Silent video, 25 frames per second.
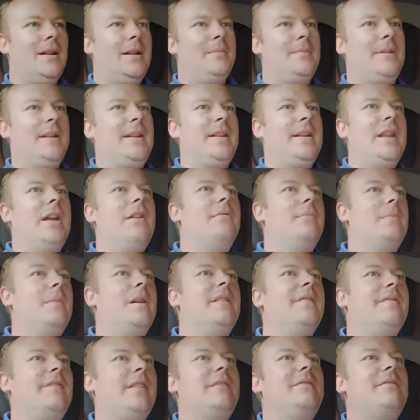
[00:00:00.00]
But you know
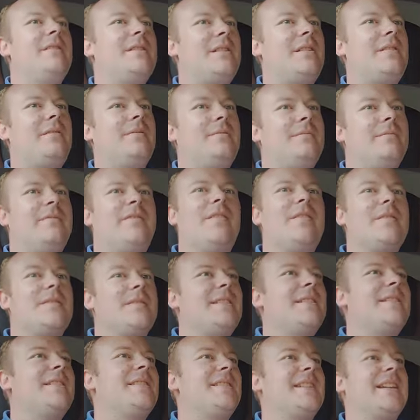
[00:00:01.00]
my view is on
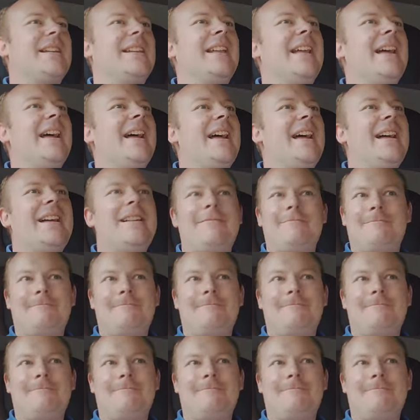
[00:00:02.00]
fox hunting there.